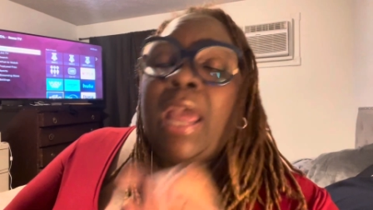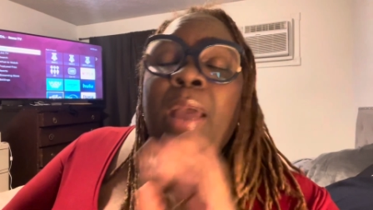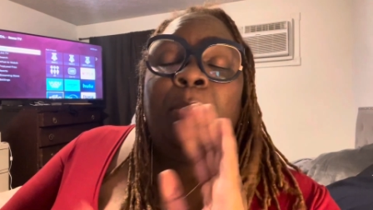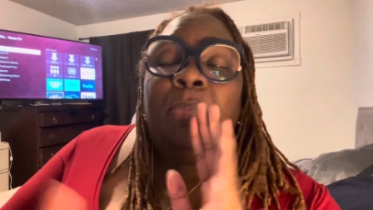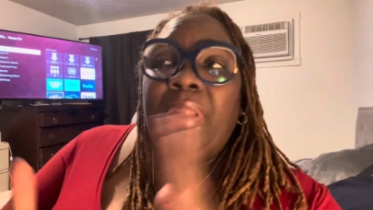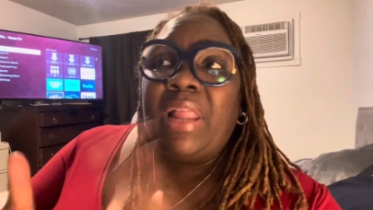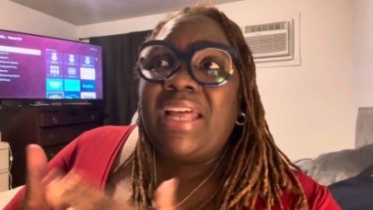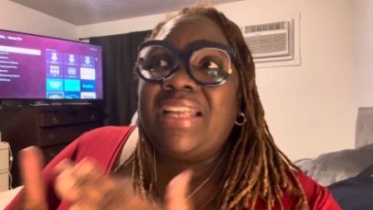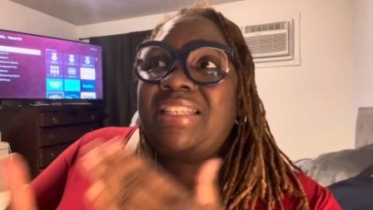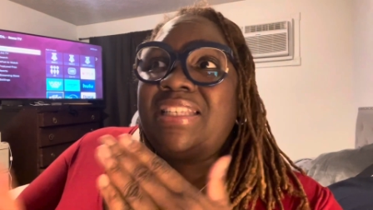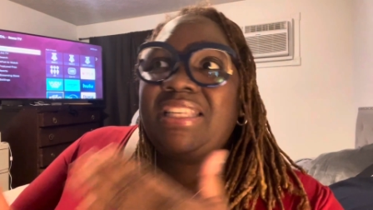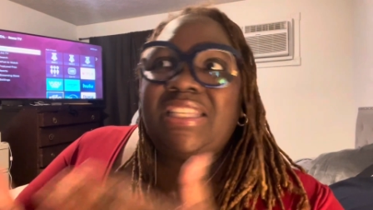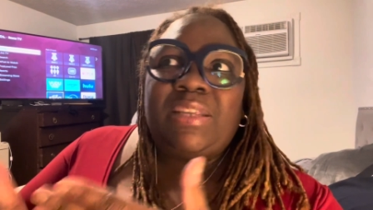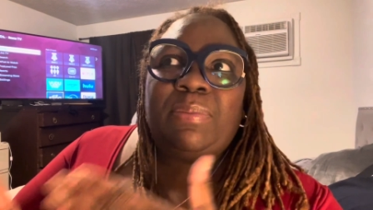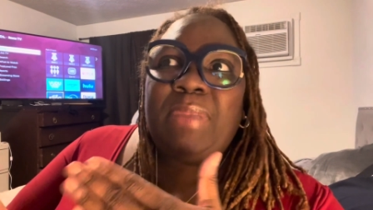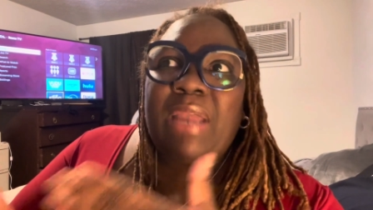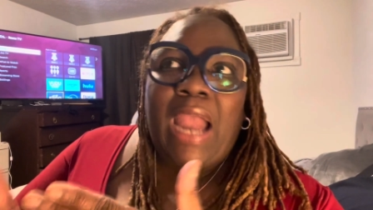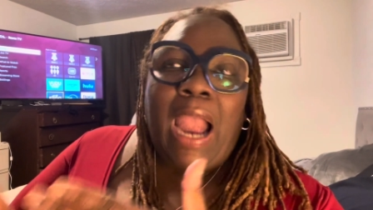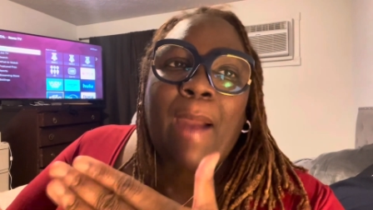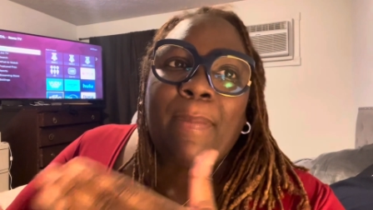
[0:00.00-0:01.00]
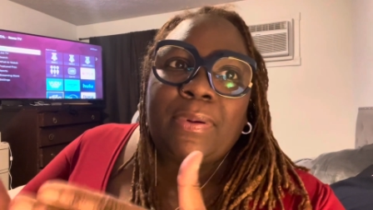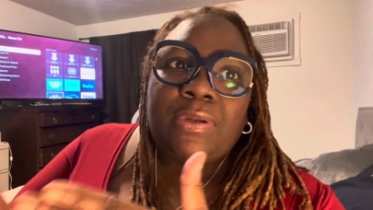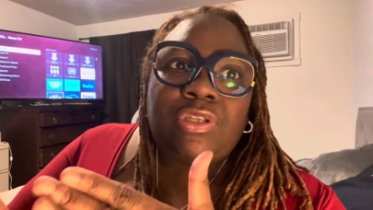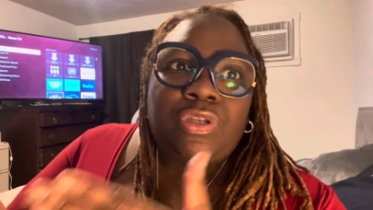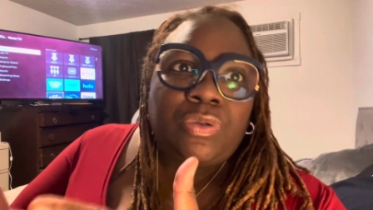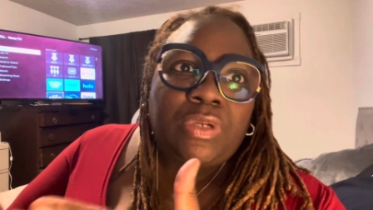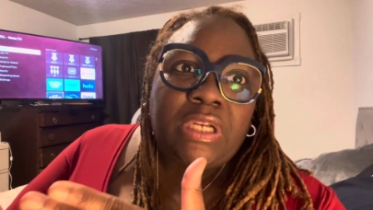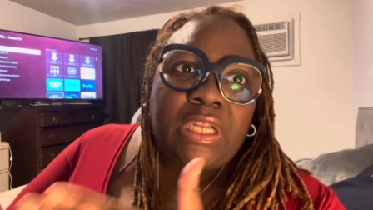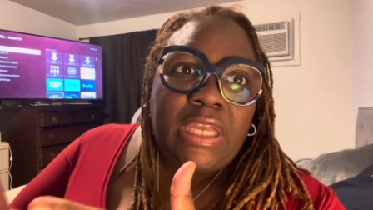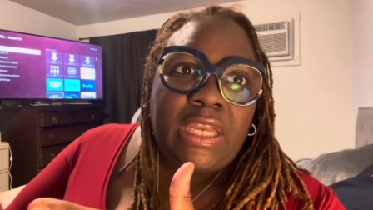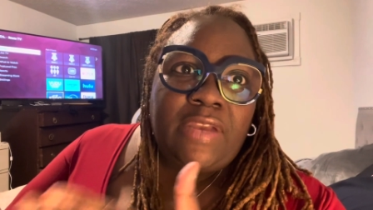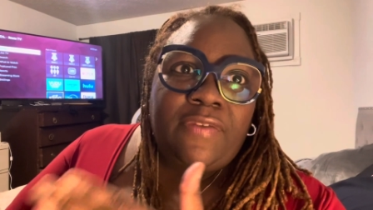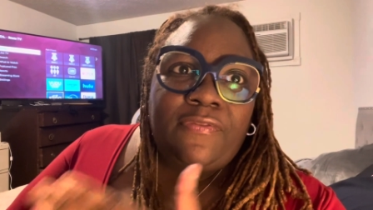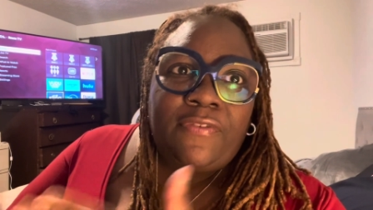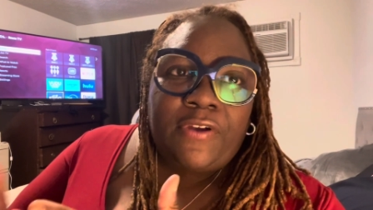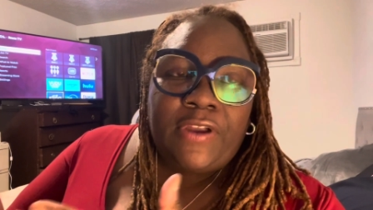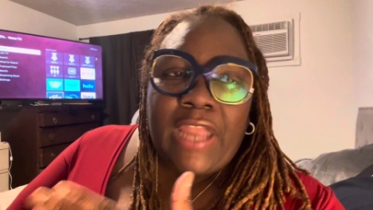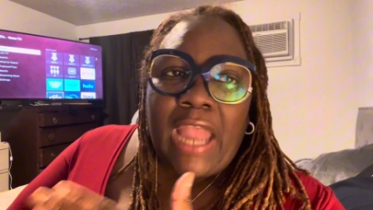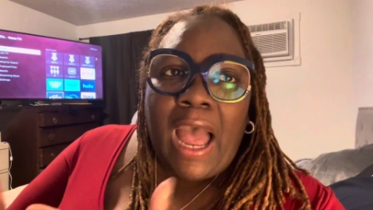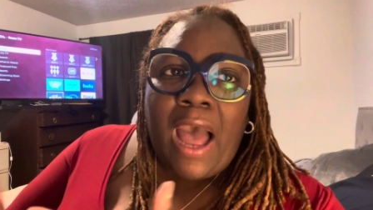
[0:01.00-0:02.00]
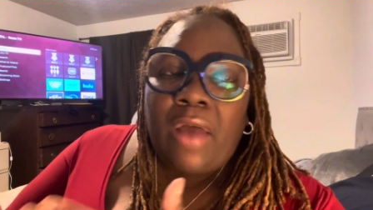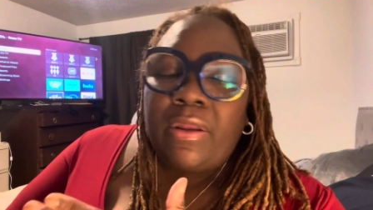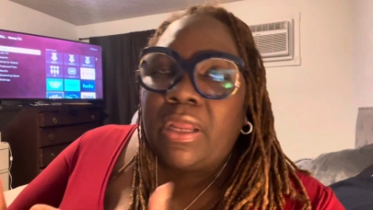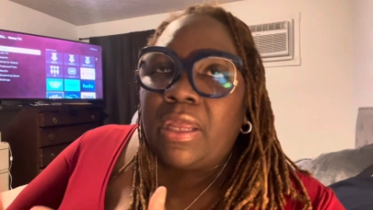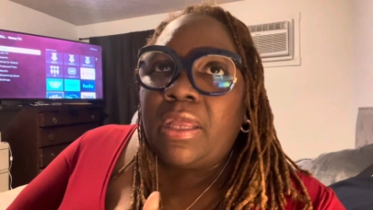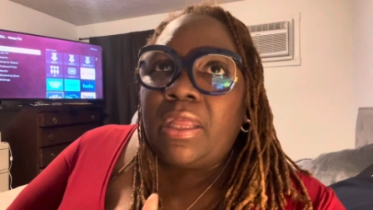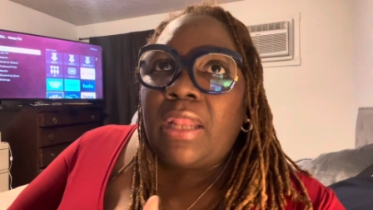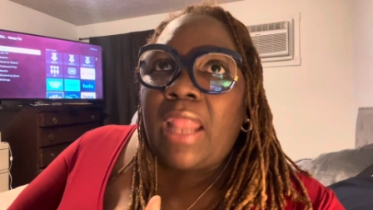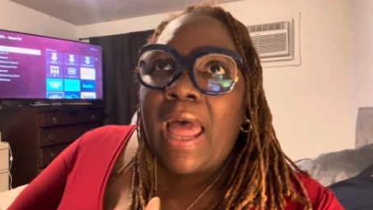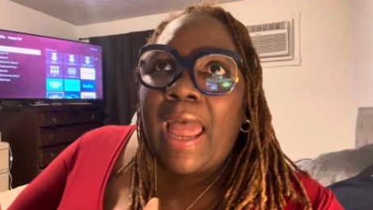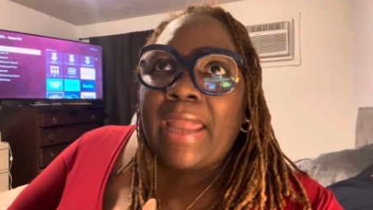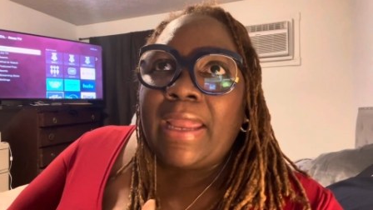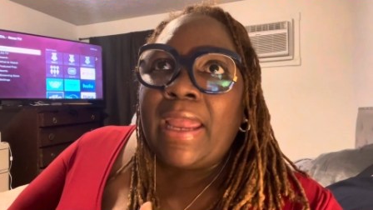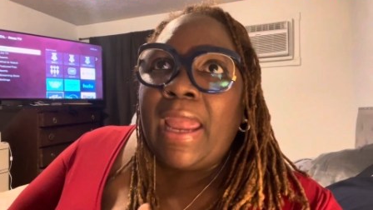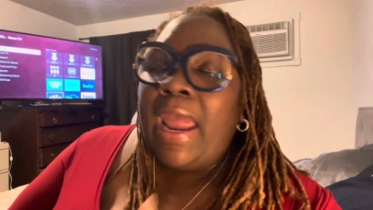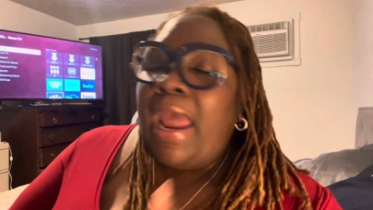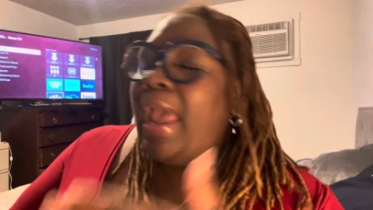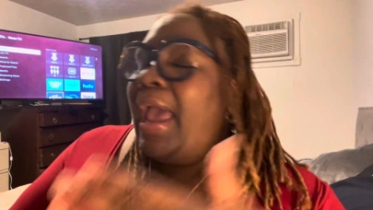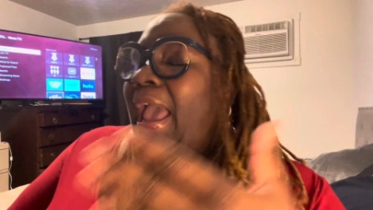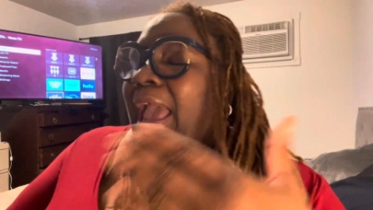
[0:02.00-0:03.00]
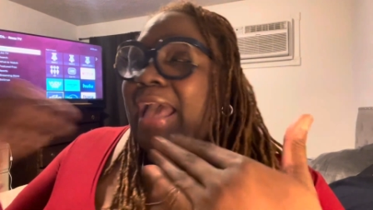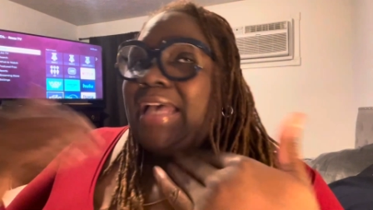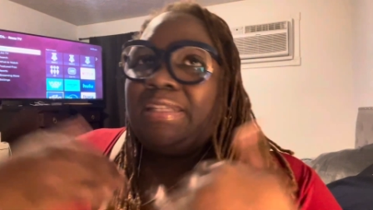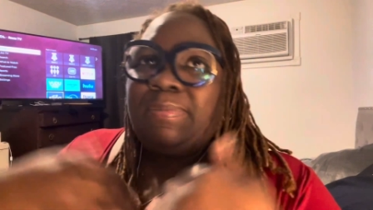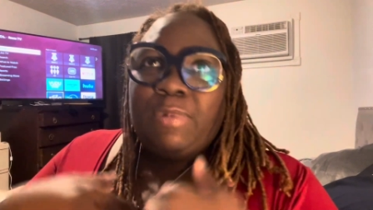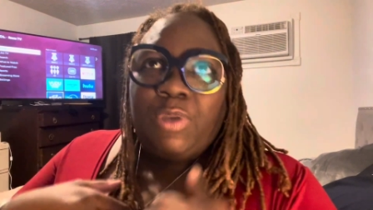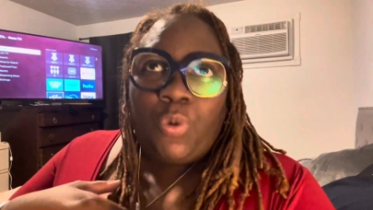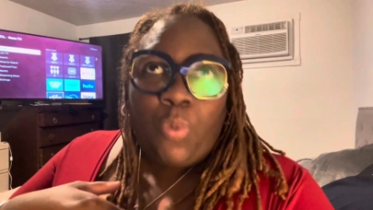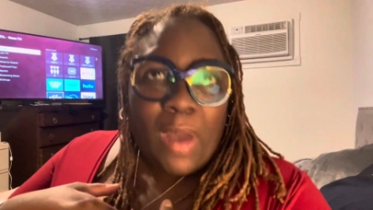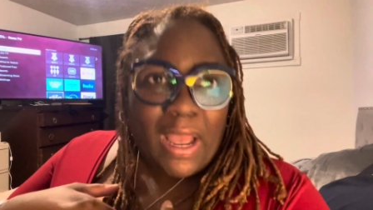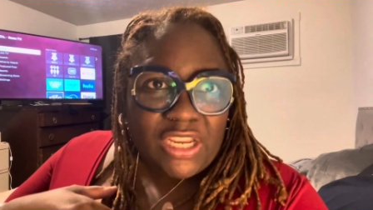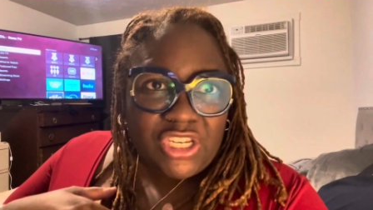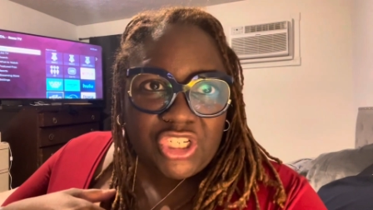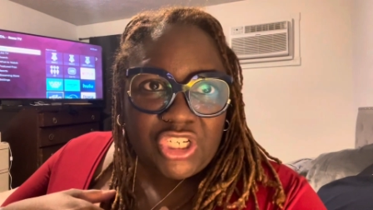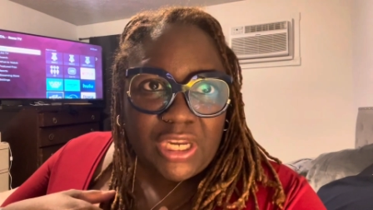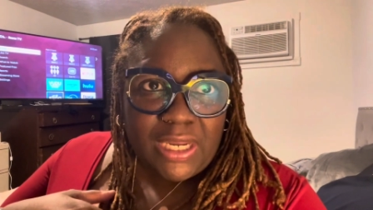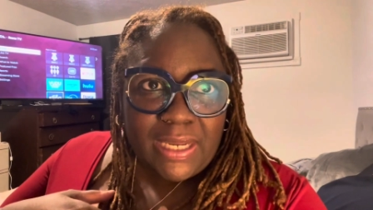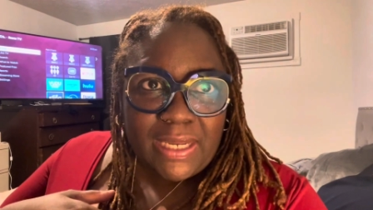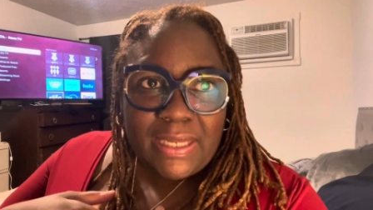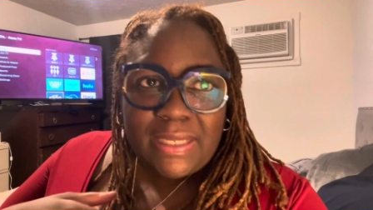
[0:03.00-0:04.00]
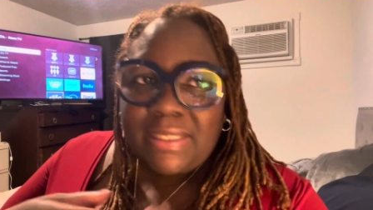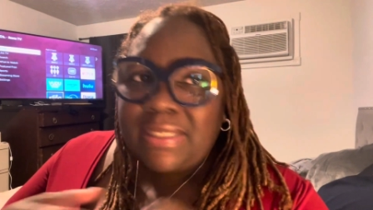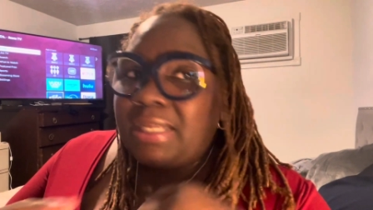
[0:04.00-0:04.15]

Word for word: Plus, this will be an opportunity for y'all to like ask me questions,